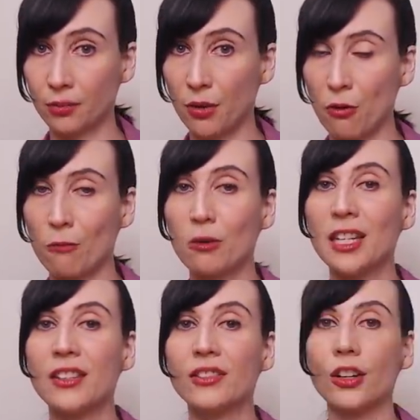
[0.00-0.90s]
but when we
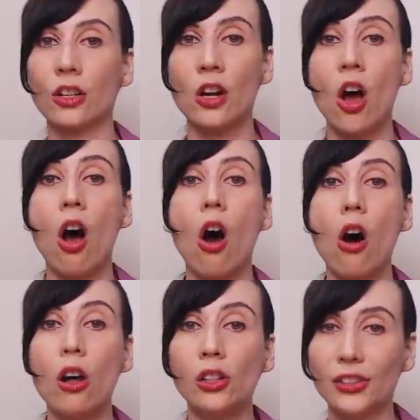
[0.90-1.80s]
consider
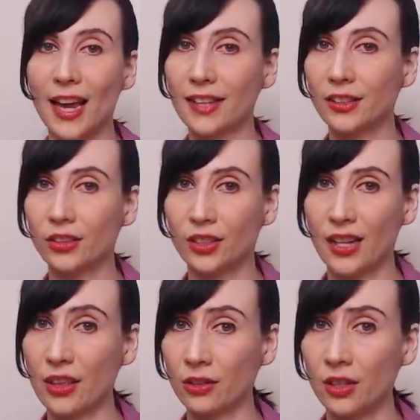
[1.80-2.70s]
all taxes
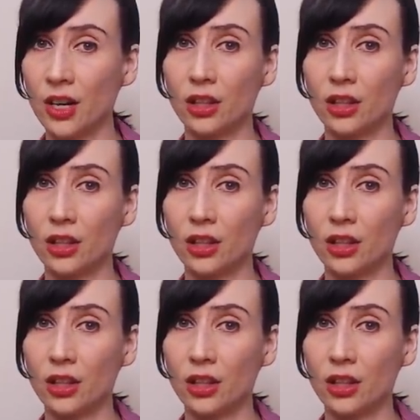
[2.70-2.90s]
together,